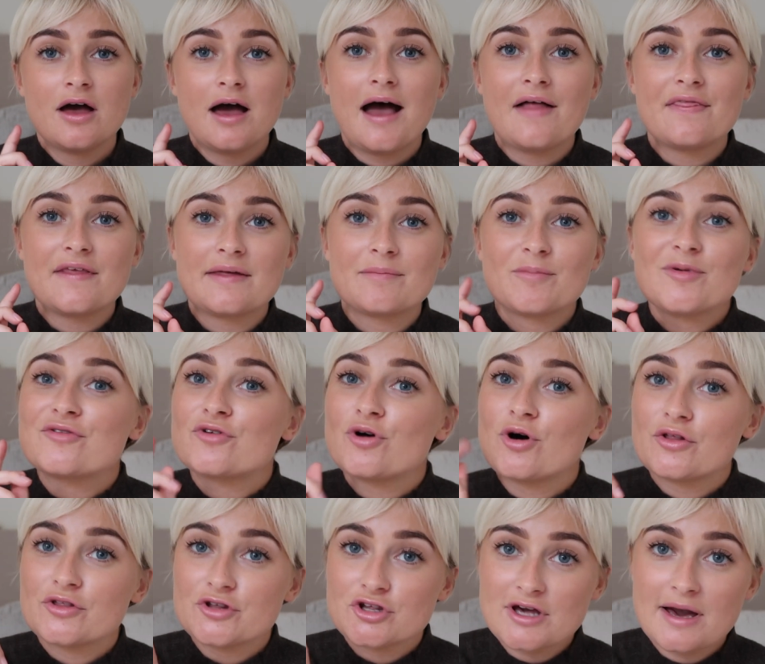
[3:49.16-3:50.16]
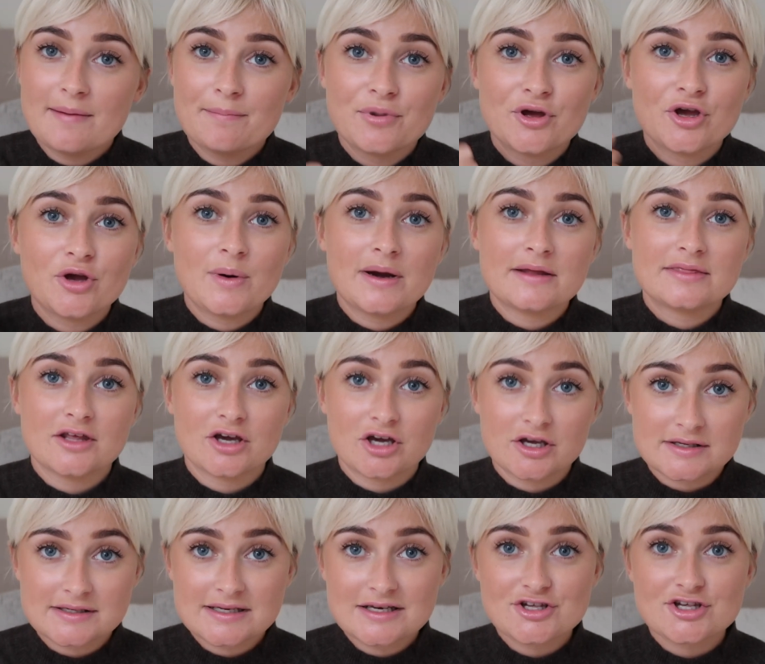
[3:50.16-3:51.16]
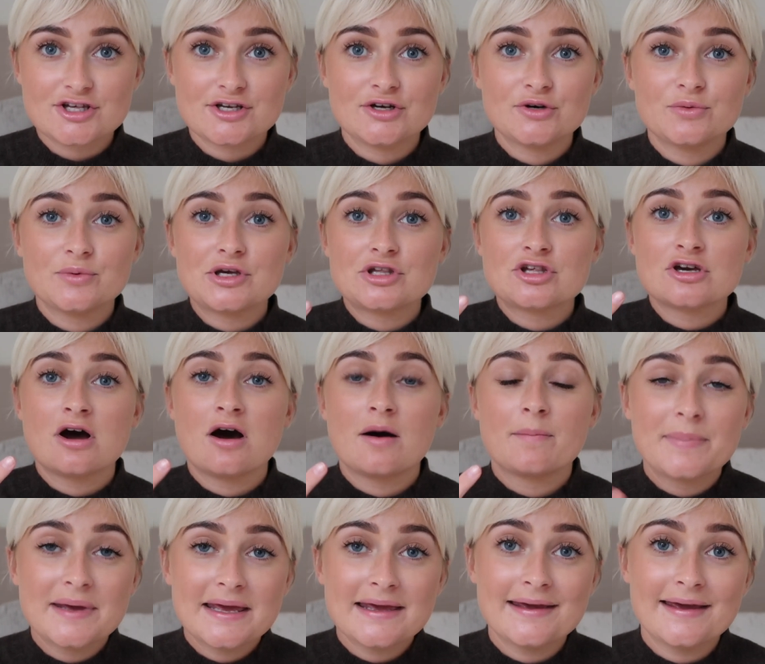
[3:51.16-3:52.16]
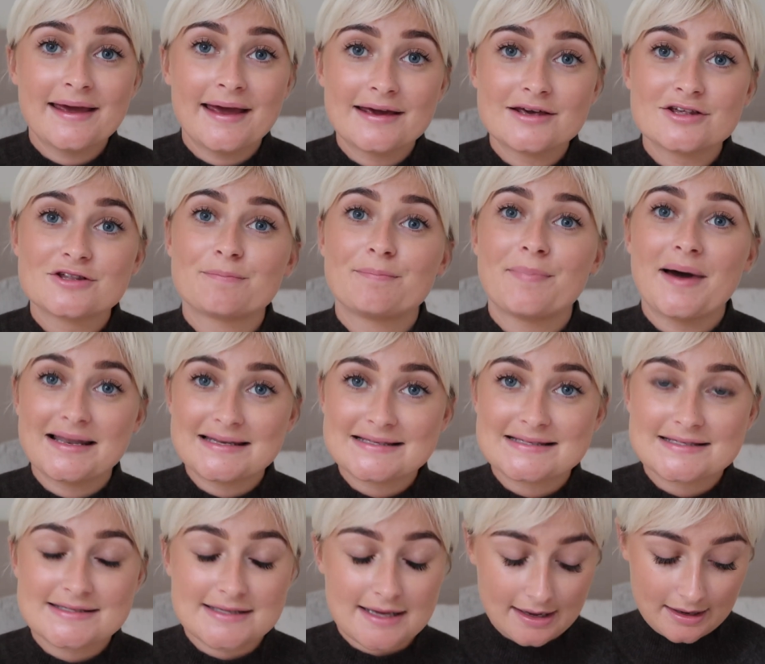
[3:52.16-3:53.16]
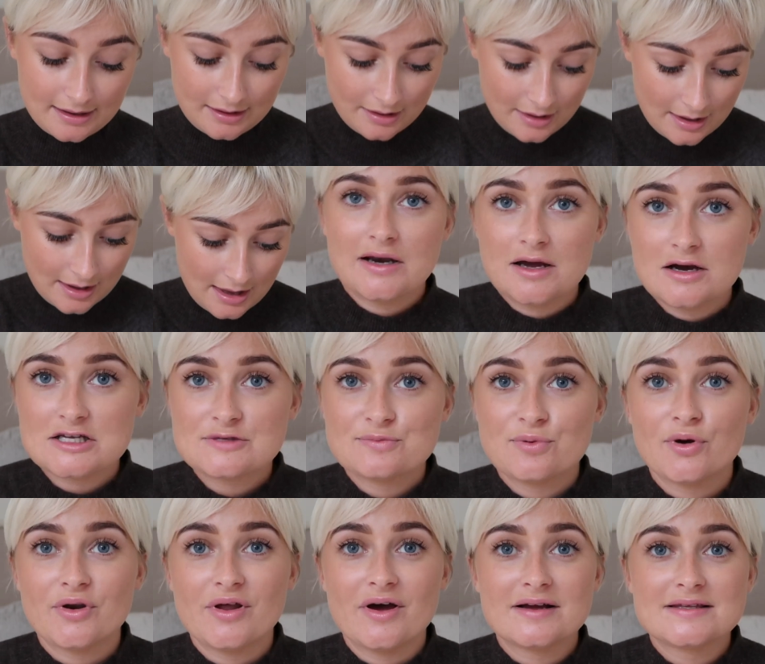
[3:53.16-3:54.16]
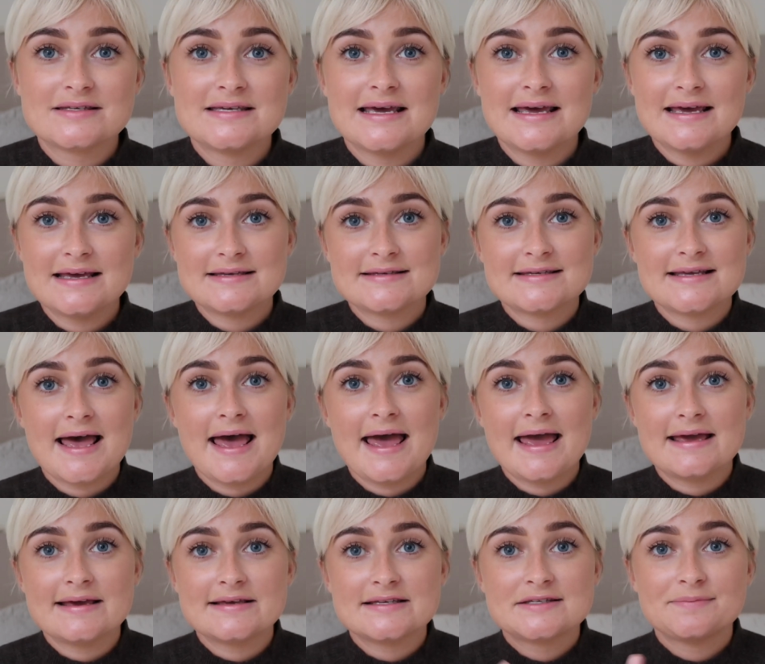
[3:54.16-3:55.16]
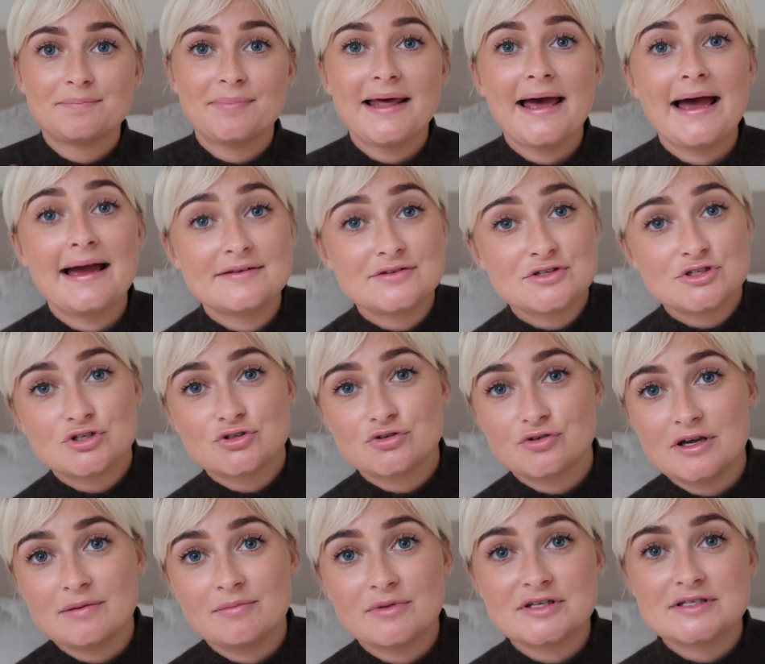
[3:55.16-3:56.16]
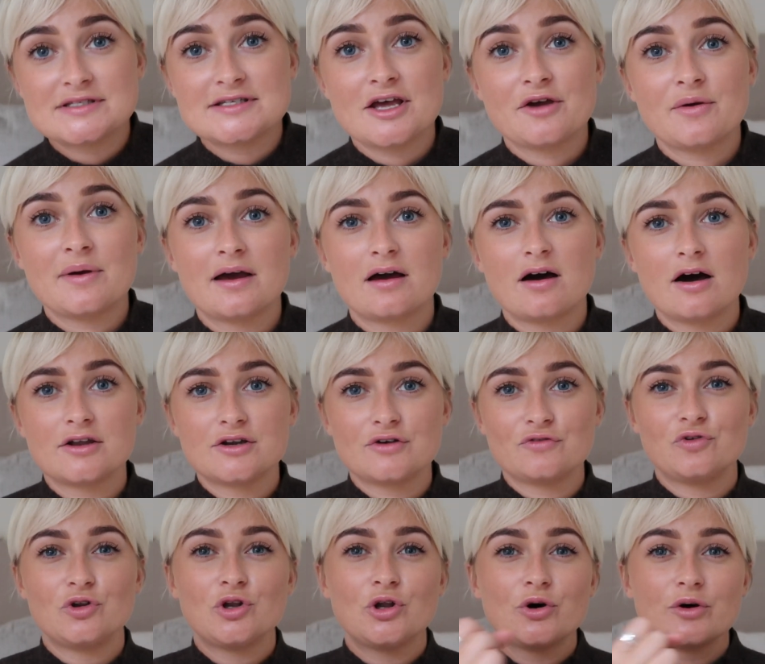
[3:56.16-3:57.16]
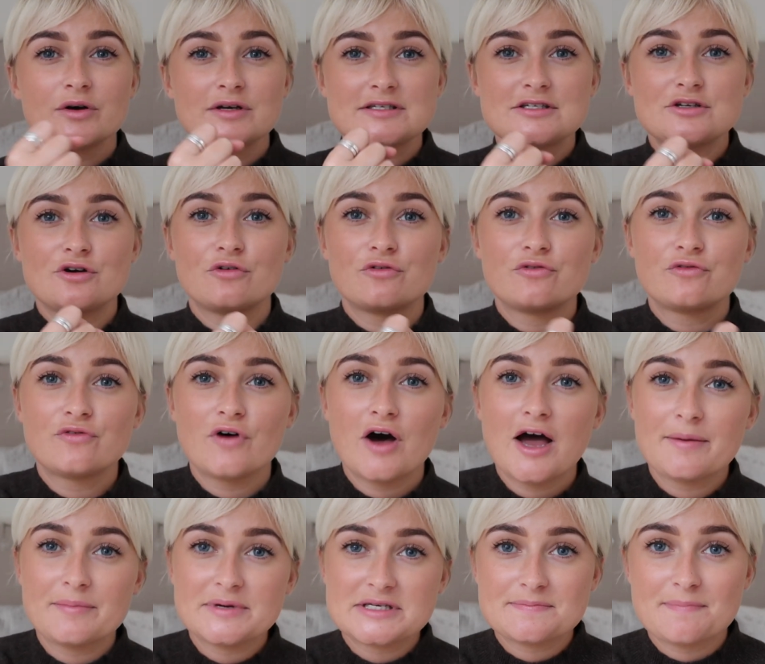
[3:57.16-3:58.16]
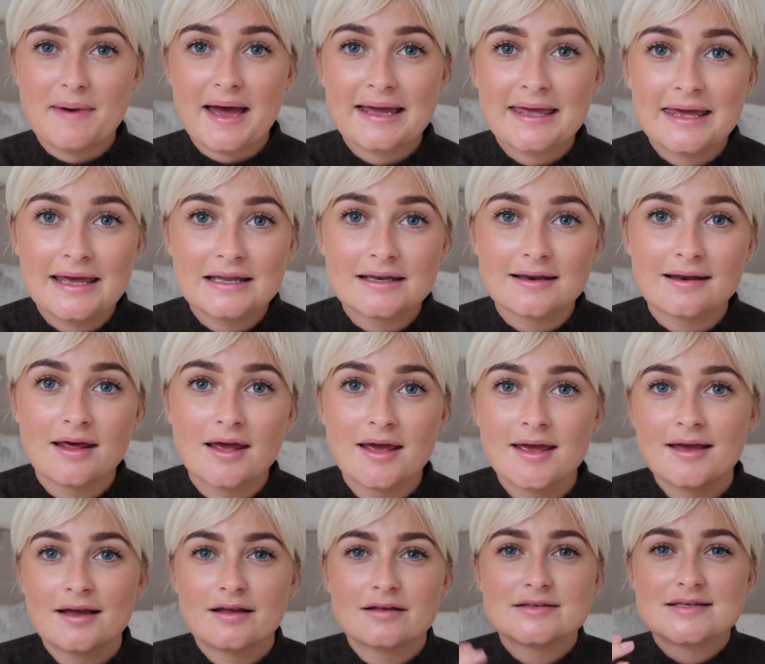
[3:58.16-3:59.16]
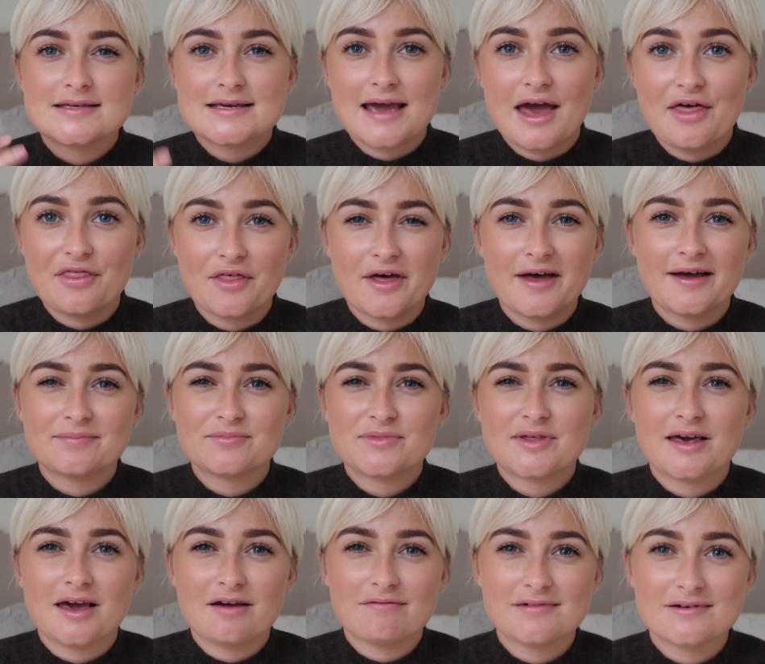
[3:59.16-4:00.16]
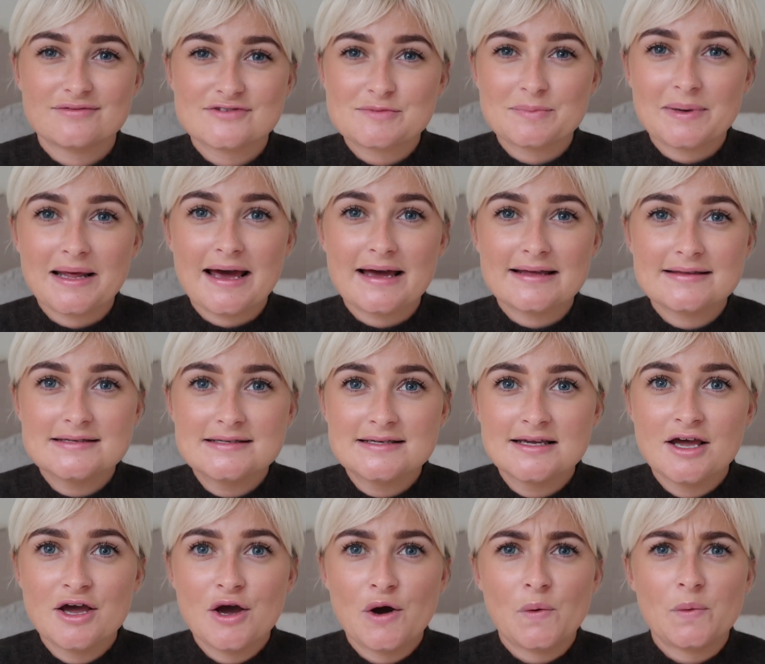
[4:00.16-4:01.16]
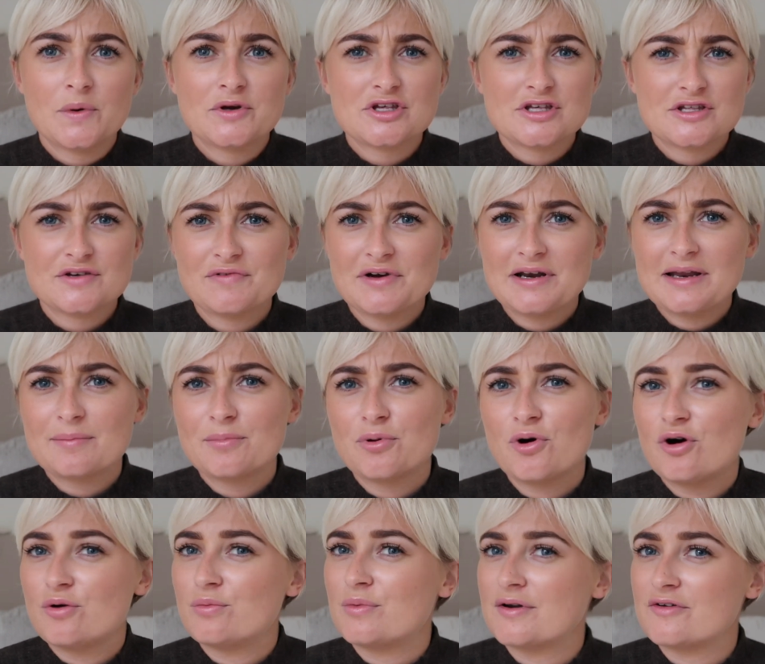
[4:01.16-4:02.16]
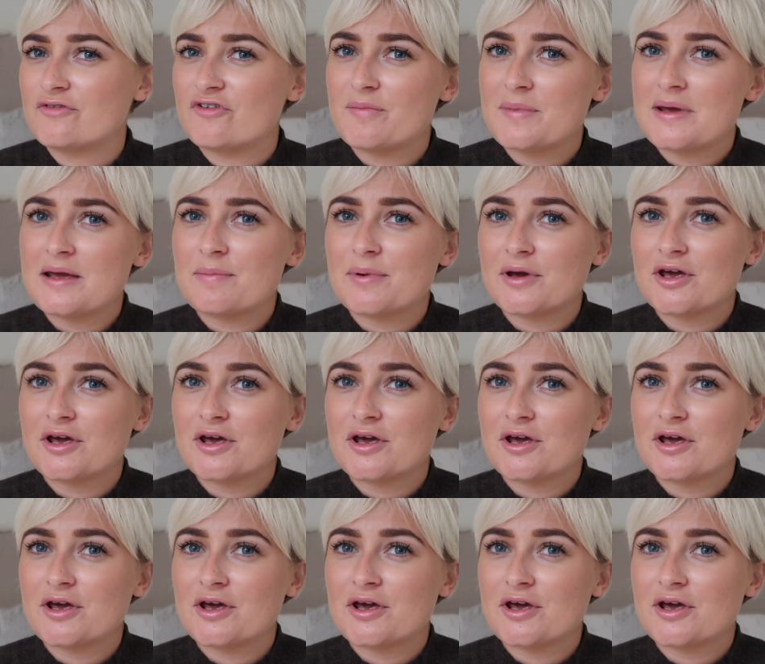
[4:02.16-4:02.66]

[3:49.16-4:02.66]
And then we've got the shampoo and the conditioner, which are pH balancing. The last product is a split ends treatment, so it kind of locks your fibers back in together to get rid of split ends, which is a really important one for me